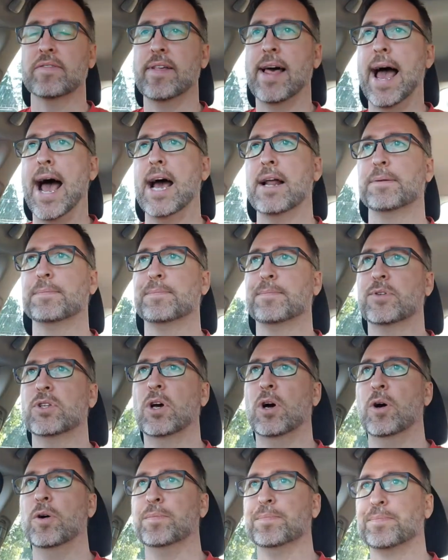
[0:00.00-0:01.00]
that.
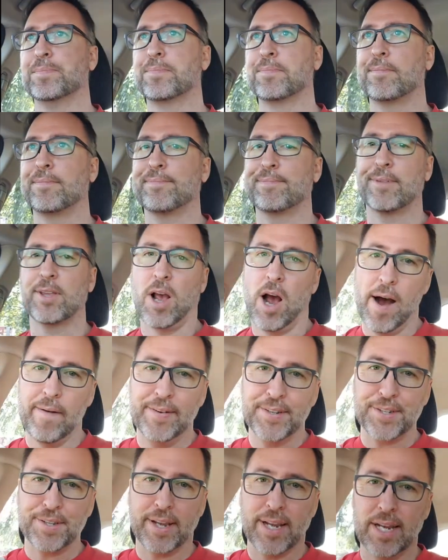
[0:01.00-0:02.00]
So
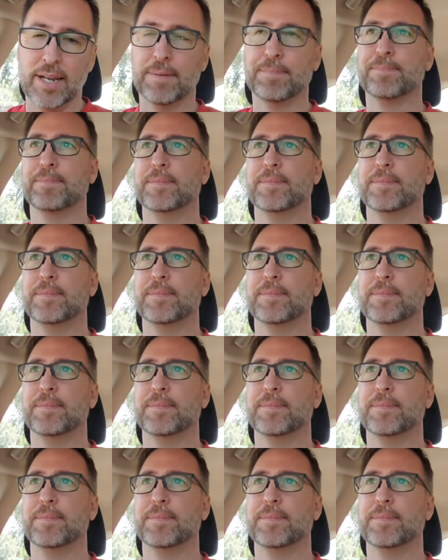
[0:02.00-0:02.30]
obviously,